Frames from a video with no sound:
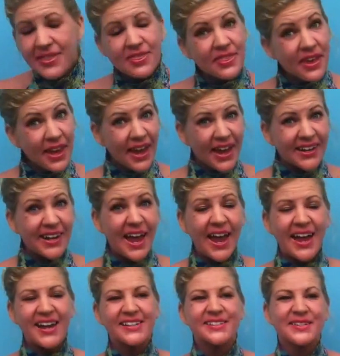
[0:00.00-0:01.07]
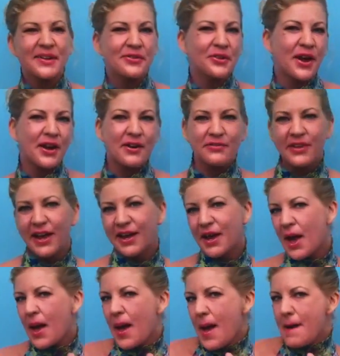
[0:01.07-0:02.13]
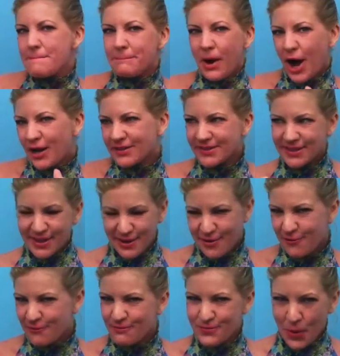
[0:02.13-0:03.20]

and then as another kind of like positive